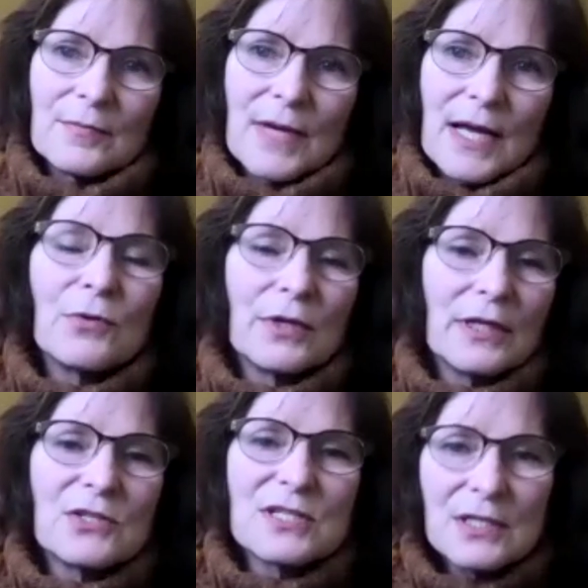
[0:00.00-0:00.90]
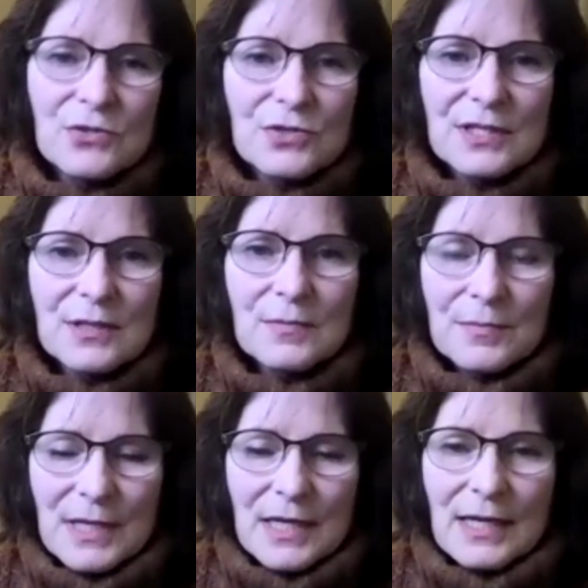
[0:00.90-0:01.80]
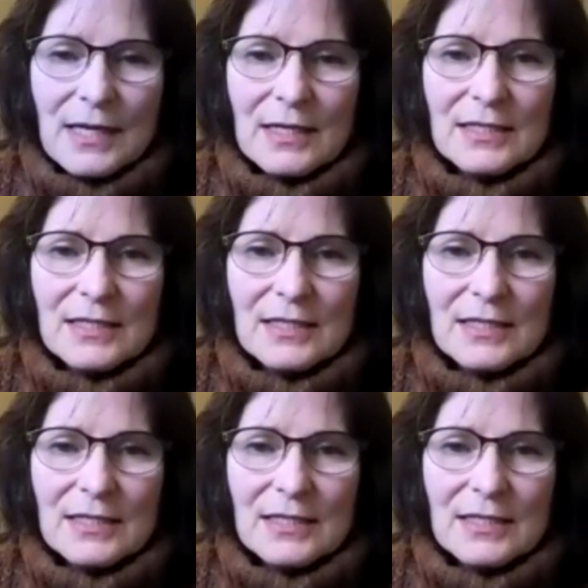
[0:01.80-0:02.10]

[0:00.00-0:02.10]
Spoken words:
it really just interested me